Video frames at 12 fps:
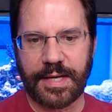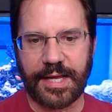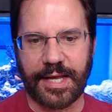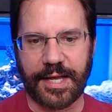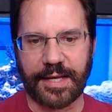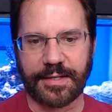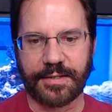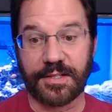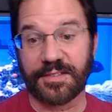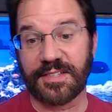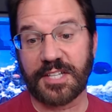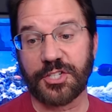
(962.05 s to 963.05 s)
And
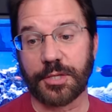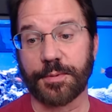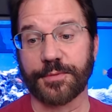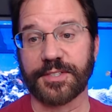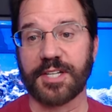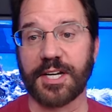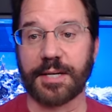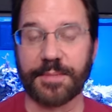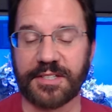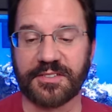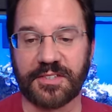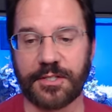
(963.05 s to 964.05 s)
this is actually the perfect time
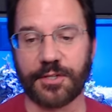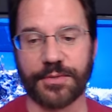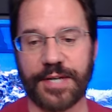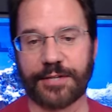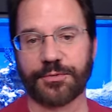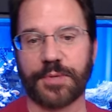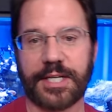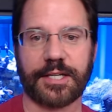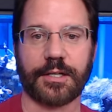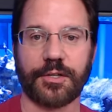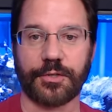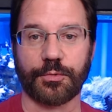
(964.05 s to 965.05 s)
because, you know, next week
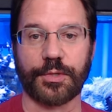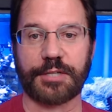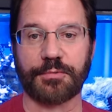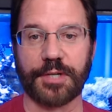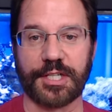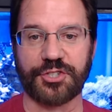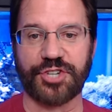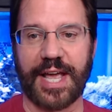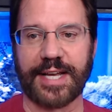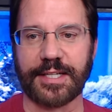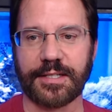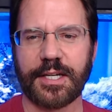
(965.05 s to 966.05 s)
it'll look really, really
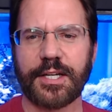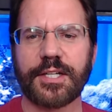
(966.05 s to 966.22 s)
jagged.